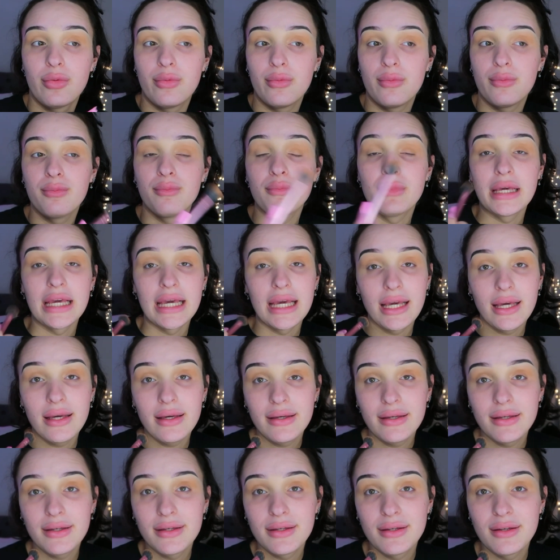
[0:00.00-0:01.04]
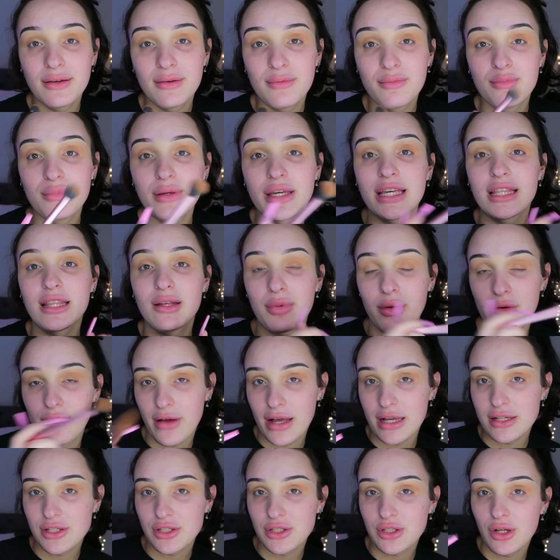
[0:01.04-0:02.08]
me being the
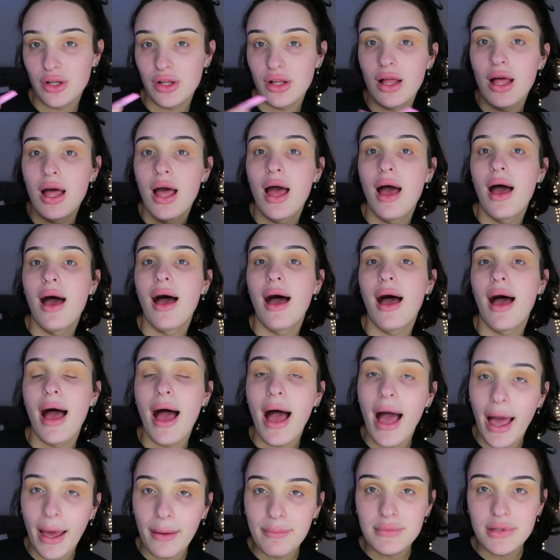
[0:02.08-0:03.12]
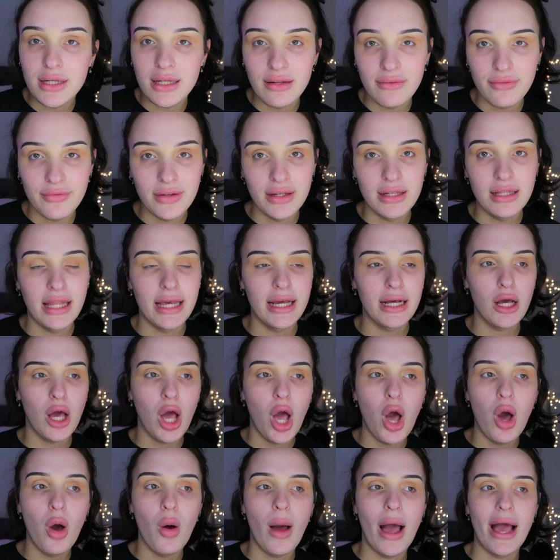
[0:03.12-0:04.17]
professional, I'm gonna feel like,
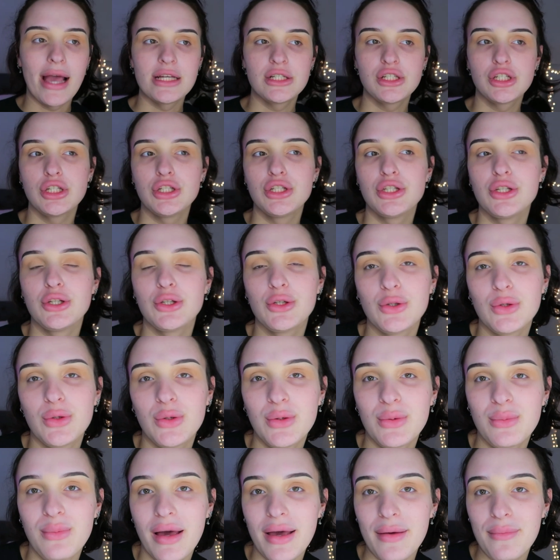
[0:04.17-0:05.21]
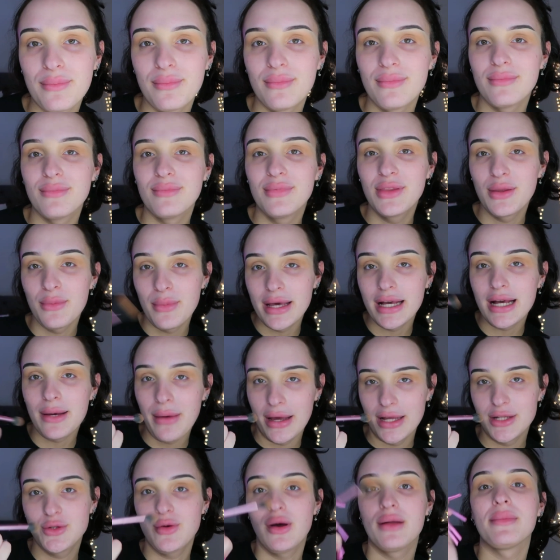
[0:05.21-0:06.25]
oh, I should do the makeup
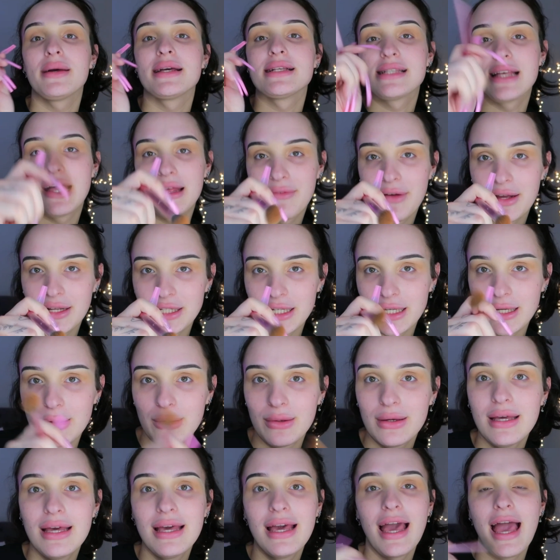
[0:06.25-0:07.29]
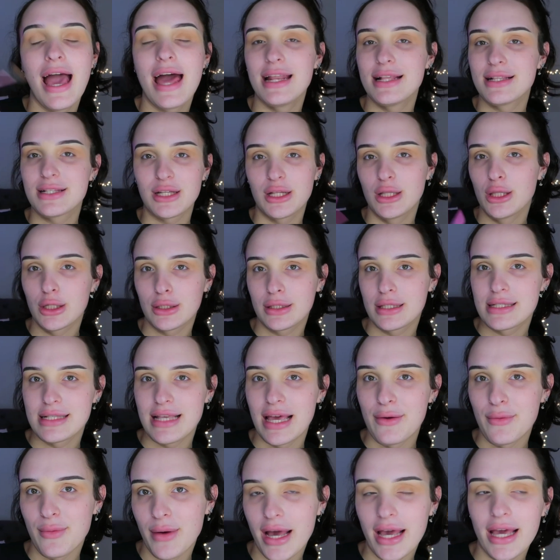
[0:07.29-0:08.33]
I do on myself on you, and it's gonna look the
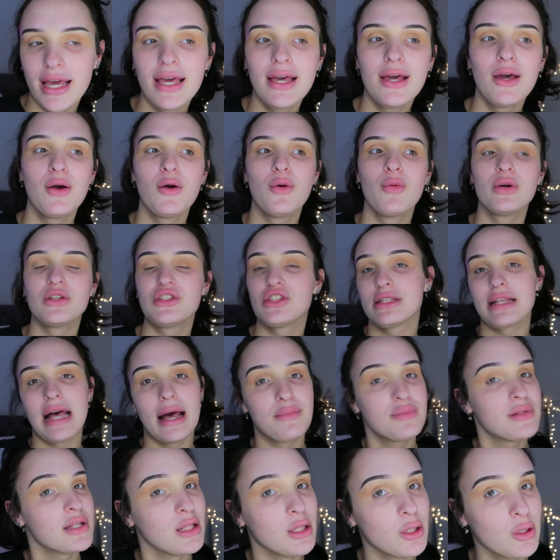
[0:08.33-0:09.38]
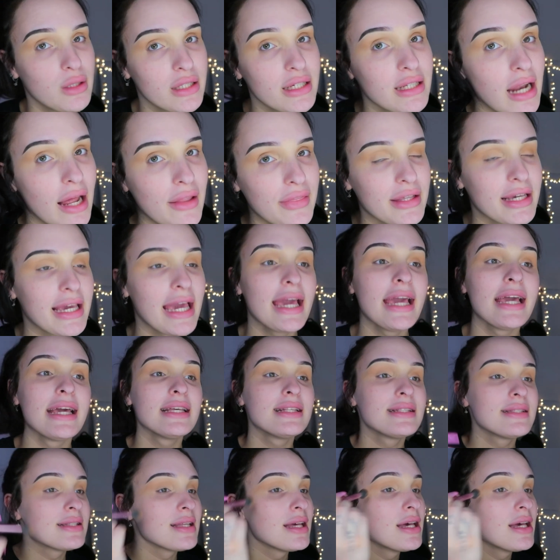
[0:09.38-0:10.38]
same way, which is absolutely not the case.